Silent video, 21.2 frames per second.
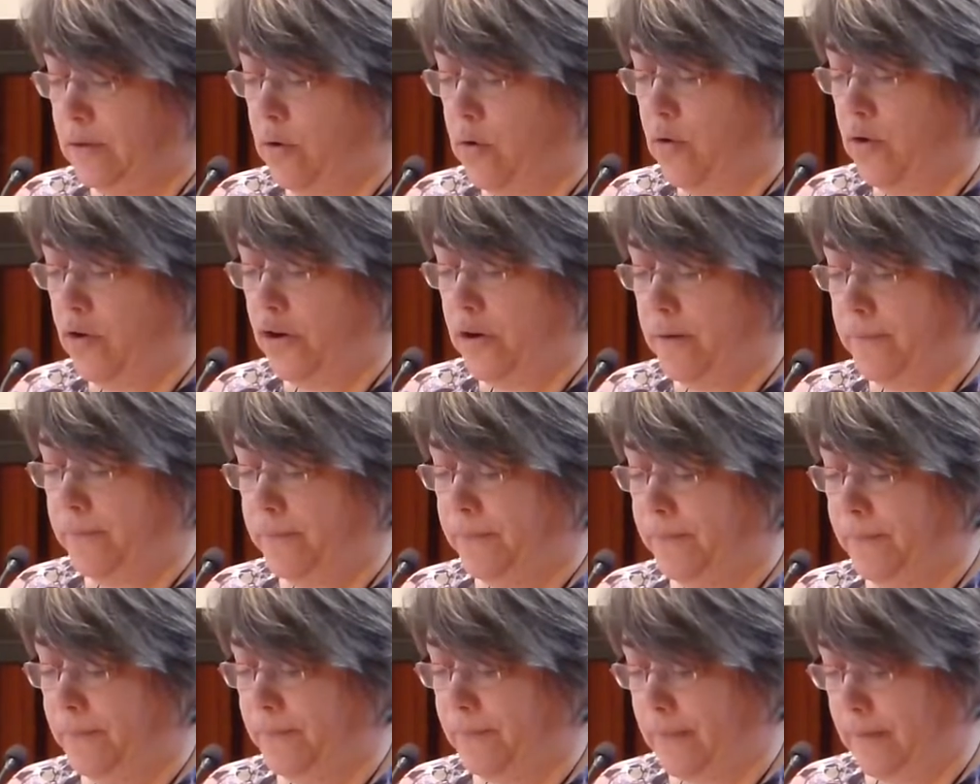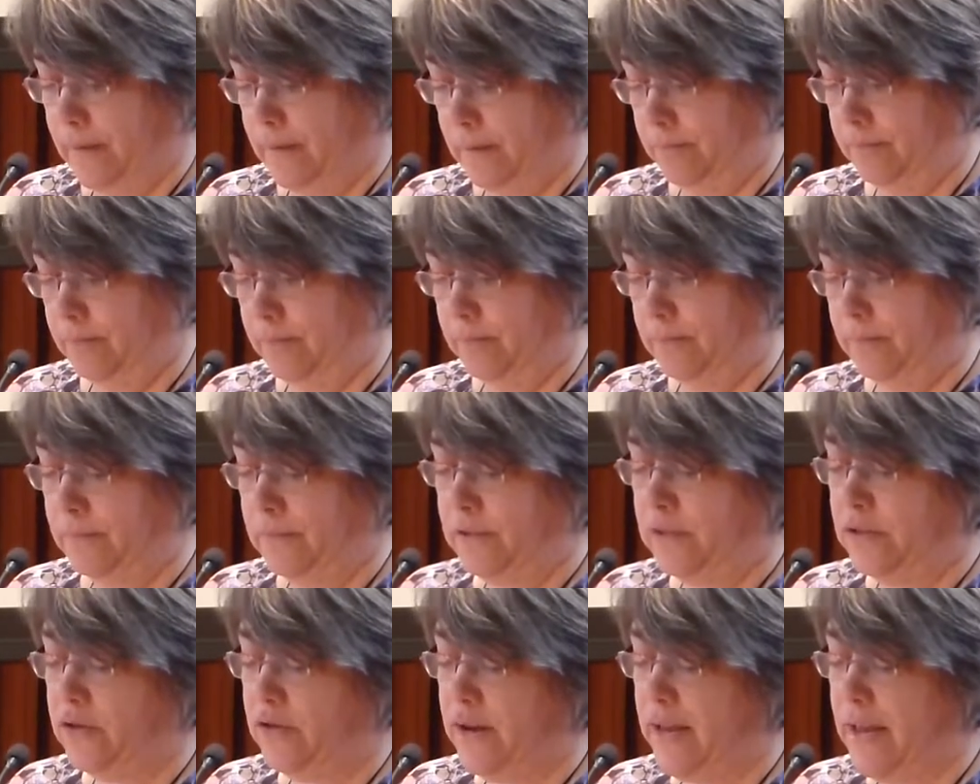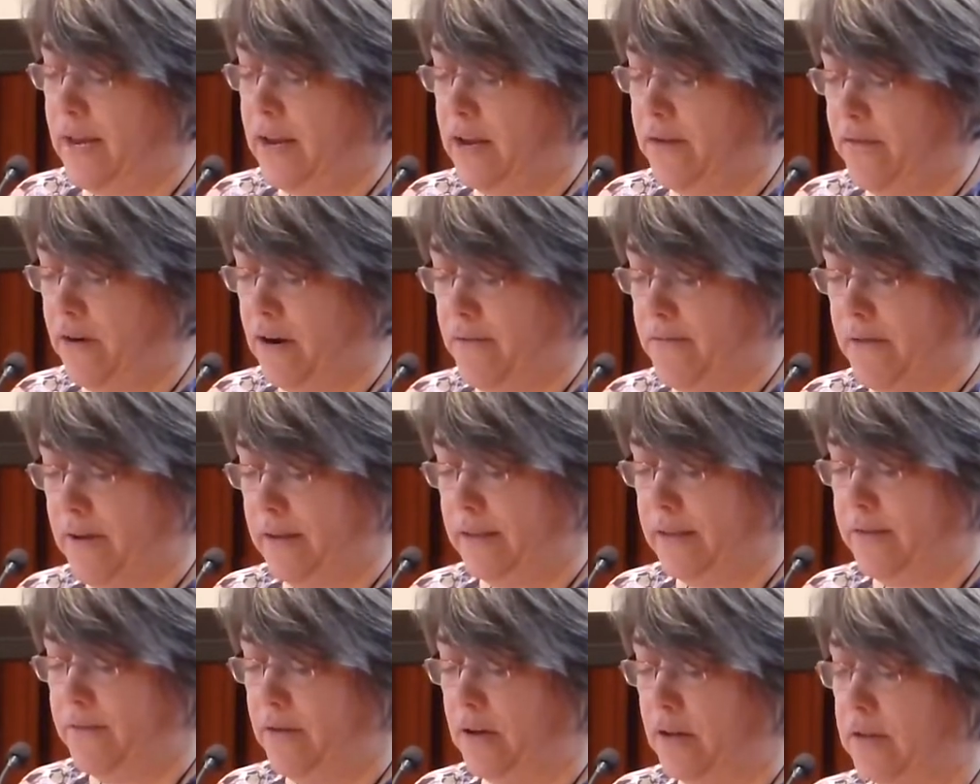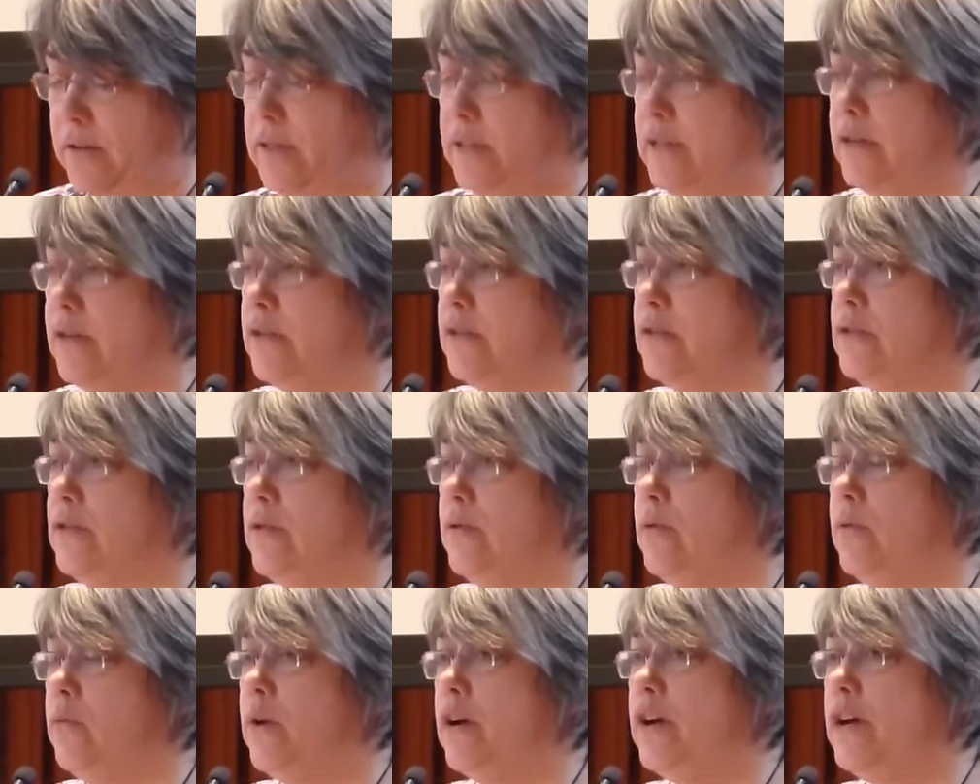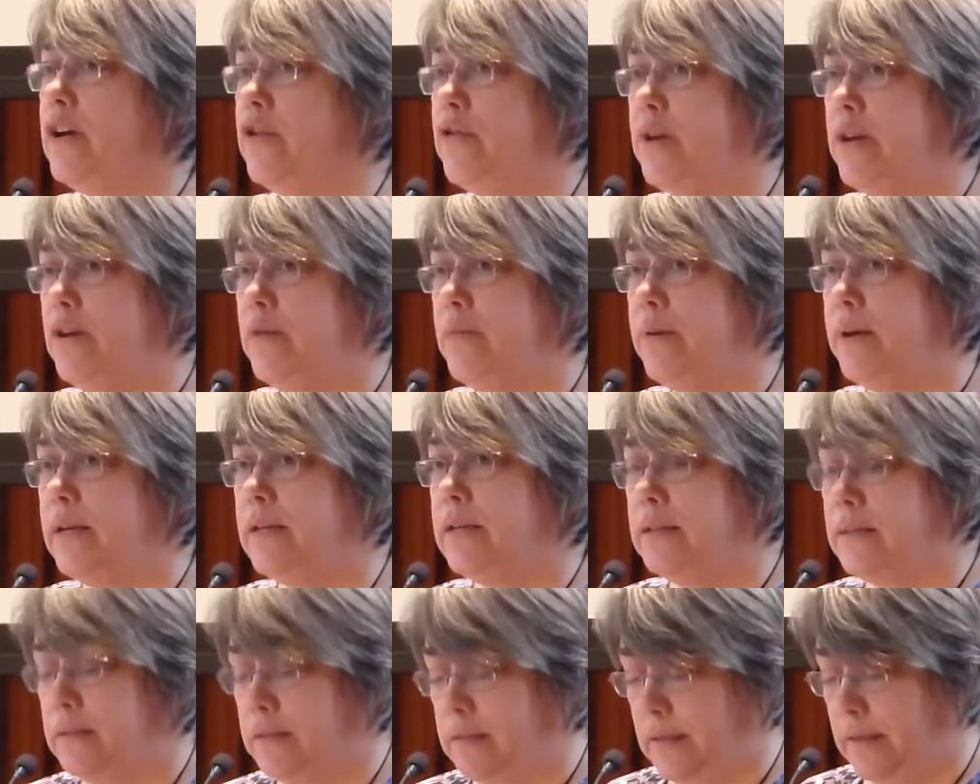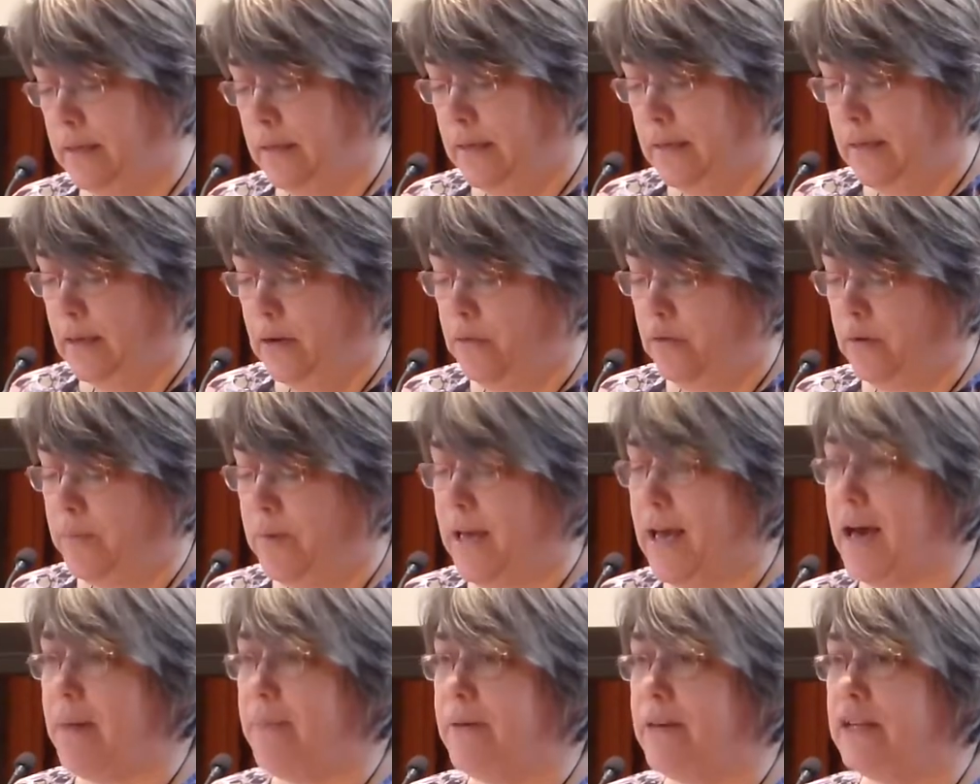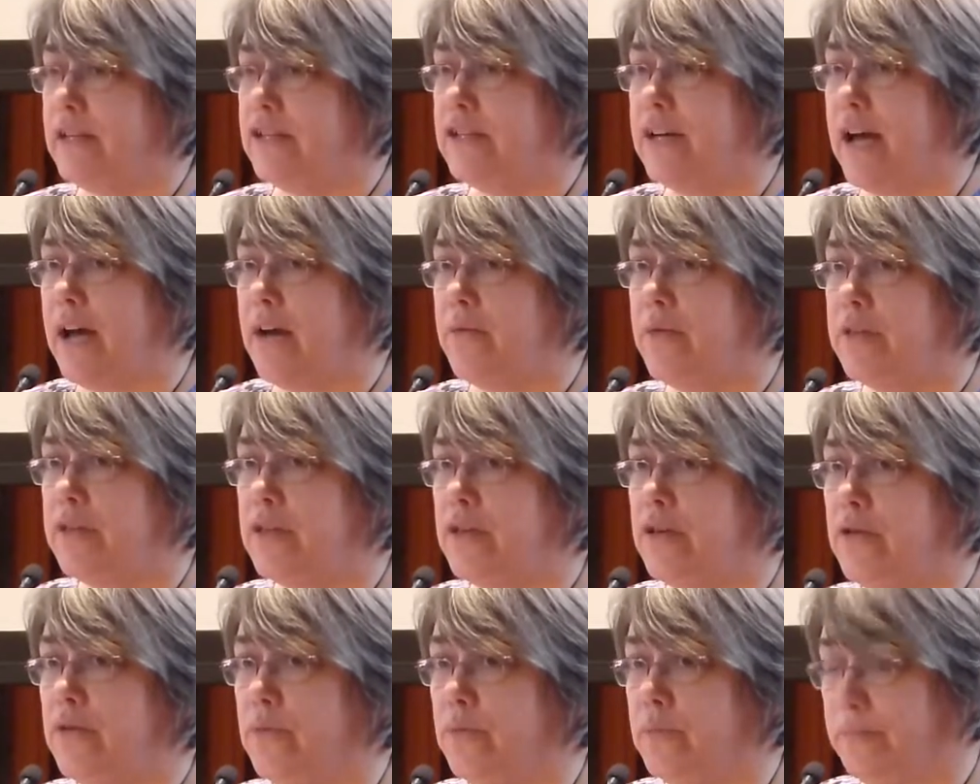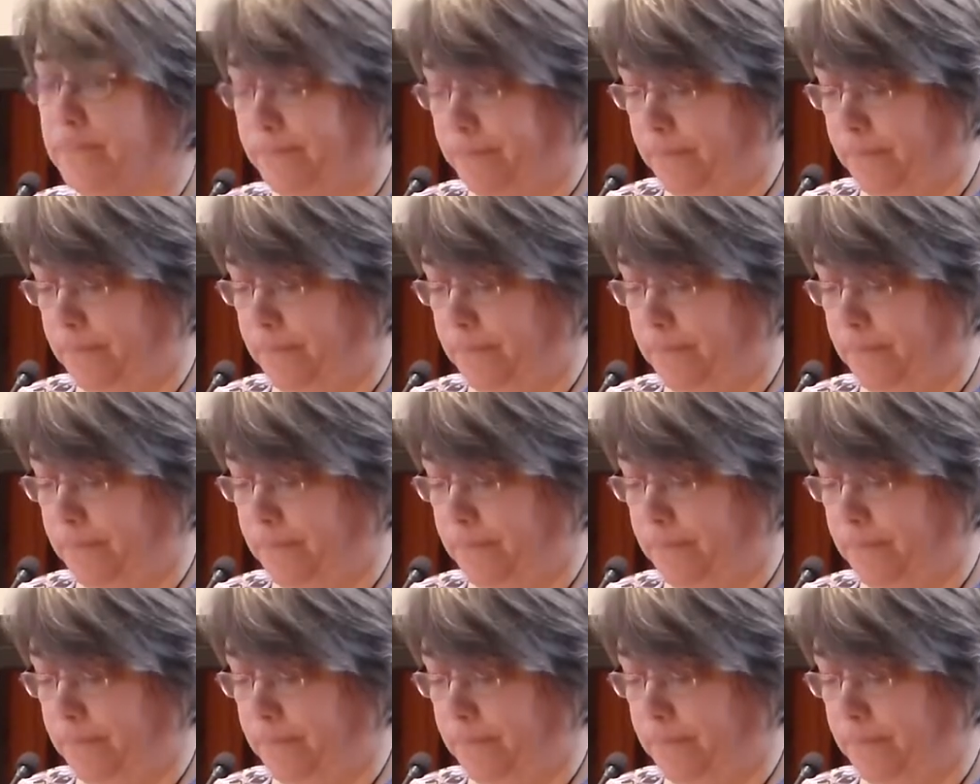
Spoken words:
or any of our friendly volunteers wearing greeter buttons, would be happy to chat with you.